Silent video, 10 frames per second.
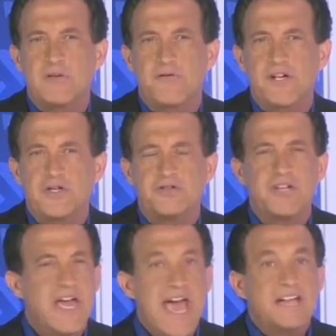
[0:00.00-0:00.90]
officials
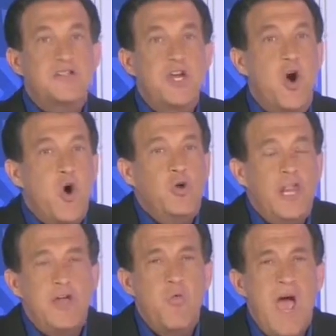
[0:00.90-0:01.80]
as the
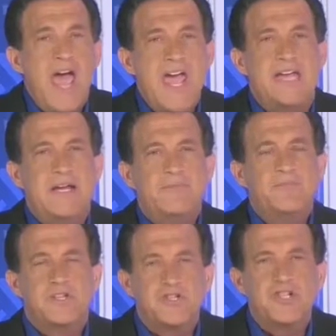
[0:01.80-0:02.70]
only way
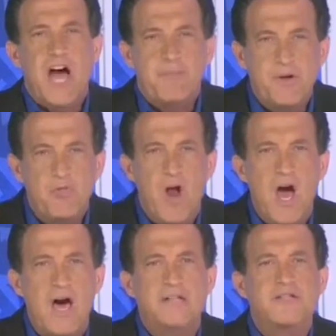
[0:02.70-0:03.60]
to stop
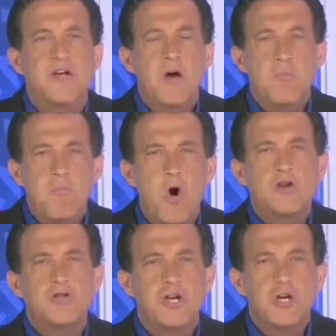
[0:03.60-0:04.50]
Iran's
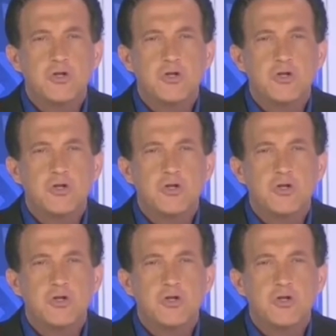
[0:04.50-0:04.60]
march